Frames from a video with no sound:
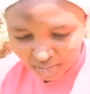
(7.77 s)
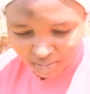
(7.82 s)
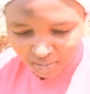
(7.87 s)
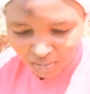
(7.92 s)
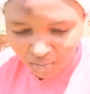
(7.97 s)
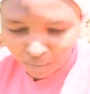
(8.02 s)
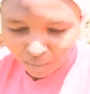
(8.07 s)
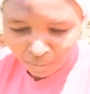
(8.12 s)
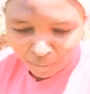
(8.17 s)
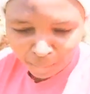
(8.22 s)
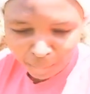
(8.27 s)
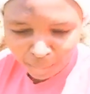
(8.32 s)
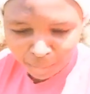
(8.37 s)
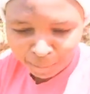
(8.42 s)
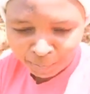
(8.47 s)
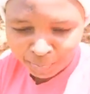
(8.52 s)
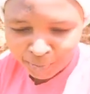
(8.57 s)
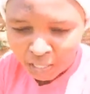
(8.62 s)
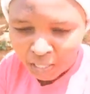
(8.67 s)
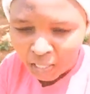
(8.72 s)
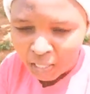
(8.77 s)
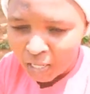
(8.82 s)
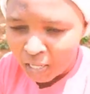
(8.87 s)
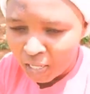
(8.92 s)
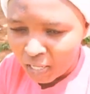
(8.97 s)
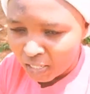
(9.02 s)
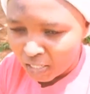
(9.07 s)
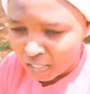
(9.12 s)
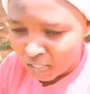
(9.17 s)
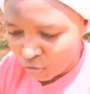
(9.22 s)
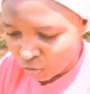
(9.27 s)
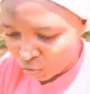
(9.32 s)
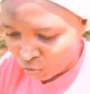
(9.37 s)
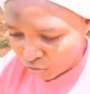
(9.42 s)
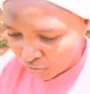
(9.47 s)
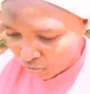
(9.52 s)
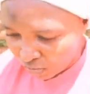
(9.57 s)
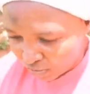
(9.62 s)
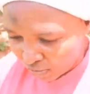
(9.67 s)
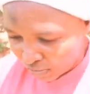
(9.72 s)
So it's
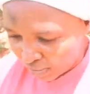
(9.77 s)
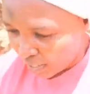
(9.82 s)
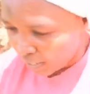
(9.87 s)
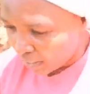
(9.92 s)
just